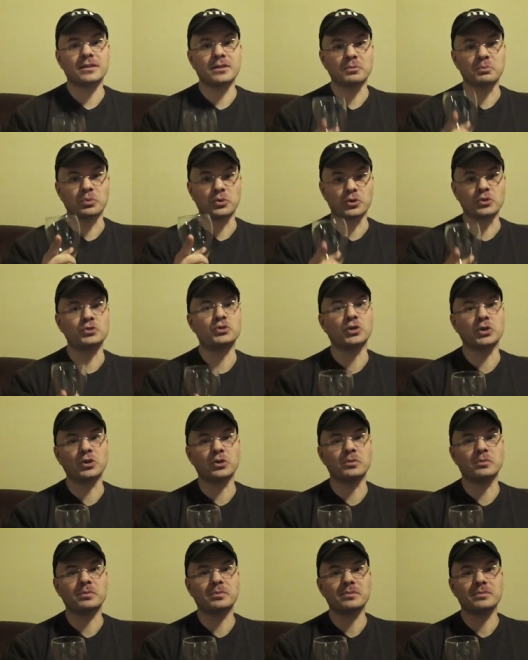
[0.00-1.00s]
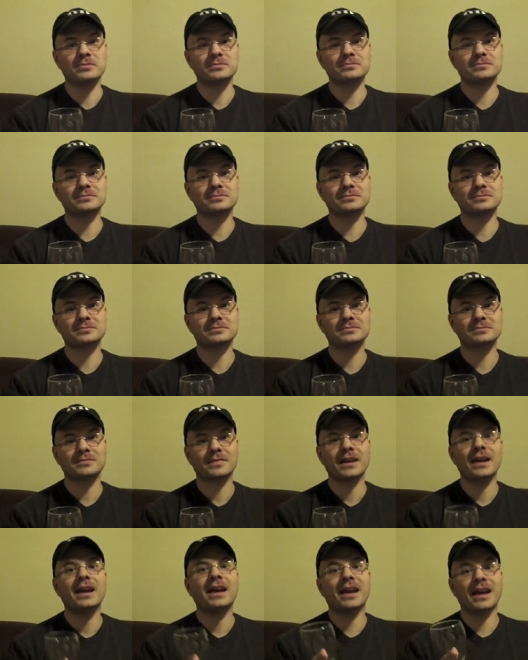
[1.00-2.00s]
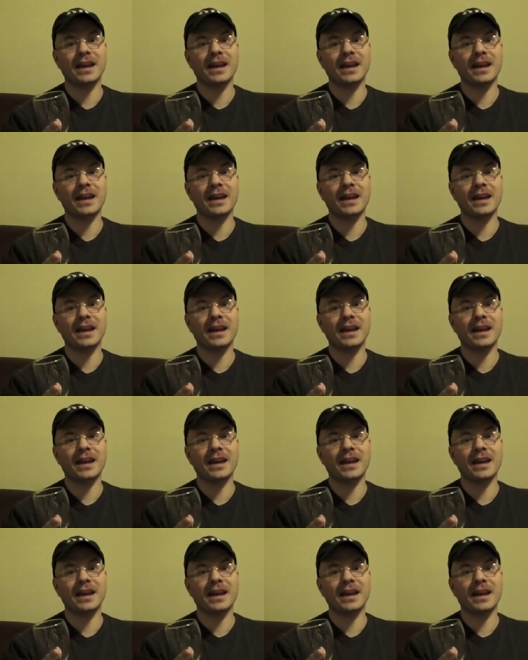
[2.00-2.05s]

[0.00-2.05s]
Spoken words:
Think locally, drink locally.